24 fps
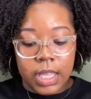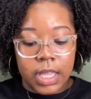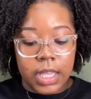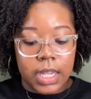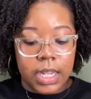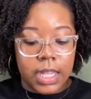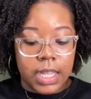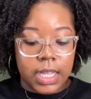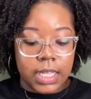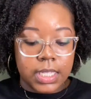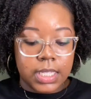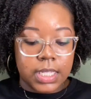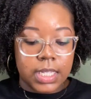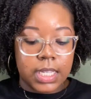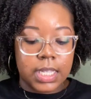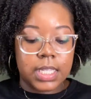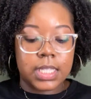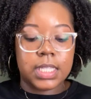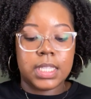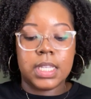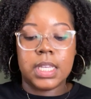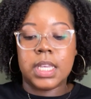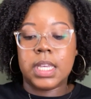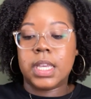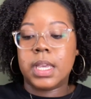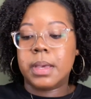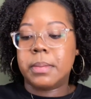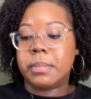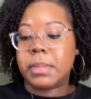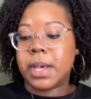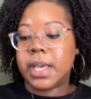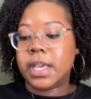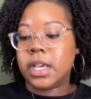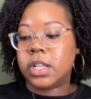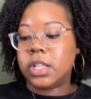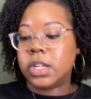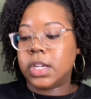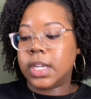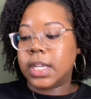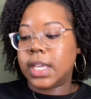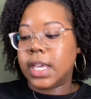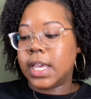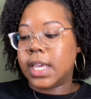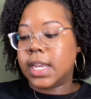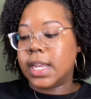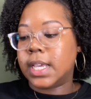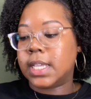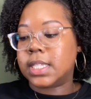Next is the Myola
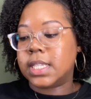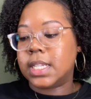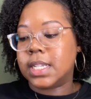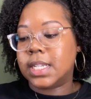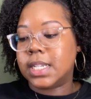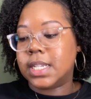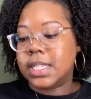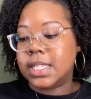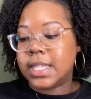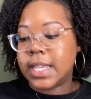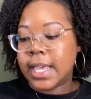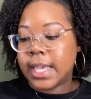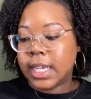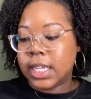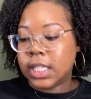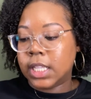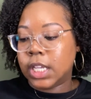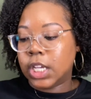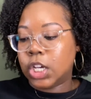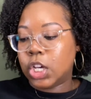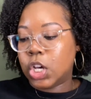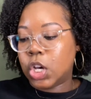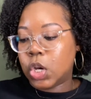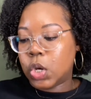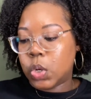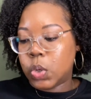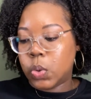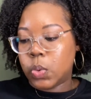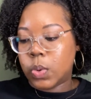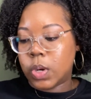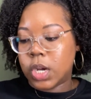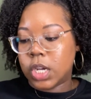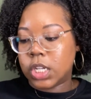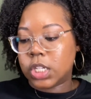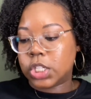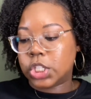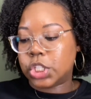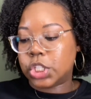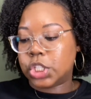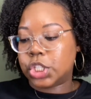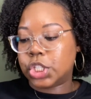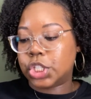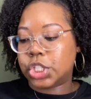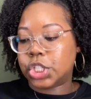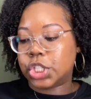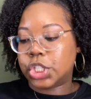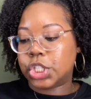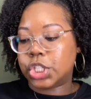Organics Detangling
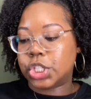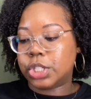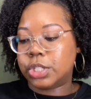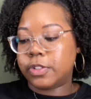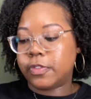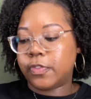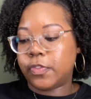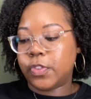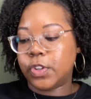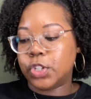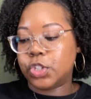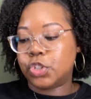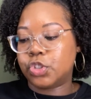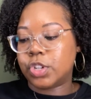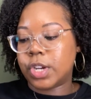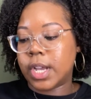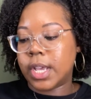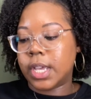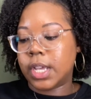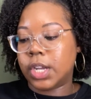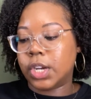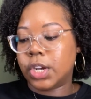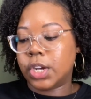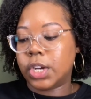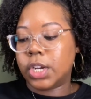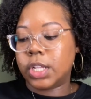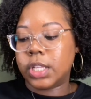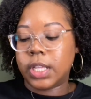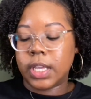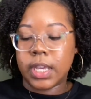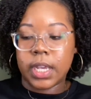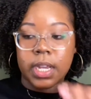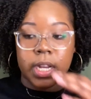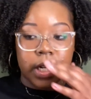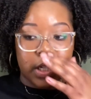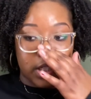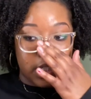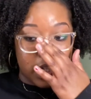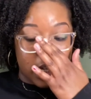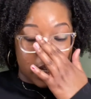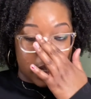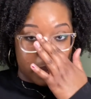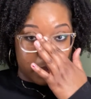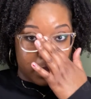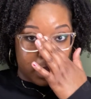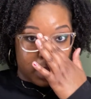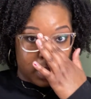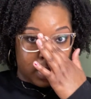Co-Wash for dry and curly hair
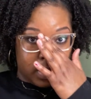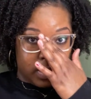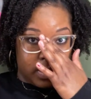types.